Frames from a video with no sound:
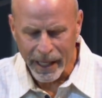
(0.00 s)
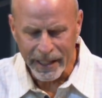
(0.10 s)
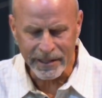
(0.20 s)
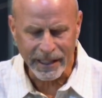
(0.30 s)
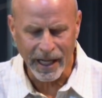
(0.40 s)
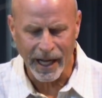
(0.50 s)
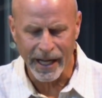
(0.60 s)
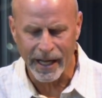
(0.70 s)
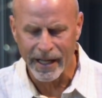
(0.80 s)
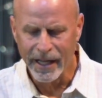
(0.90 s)
by
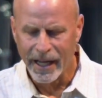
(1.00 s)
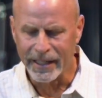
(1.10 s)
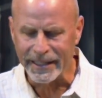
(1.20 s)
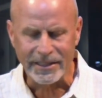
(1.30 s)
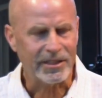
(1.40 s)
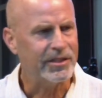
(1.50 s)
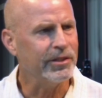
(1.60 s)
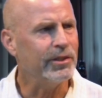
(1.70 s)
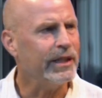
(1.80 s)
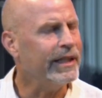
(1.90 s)
Hezekiah, and he
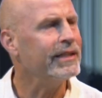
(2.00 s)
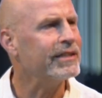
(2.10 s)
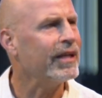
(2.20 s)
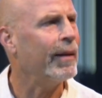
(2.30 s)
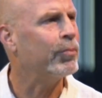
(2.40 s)
still ends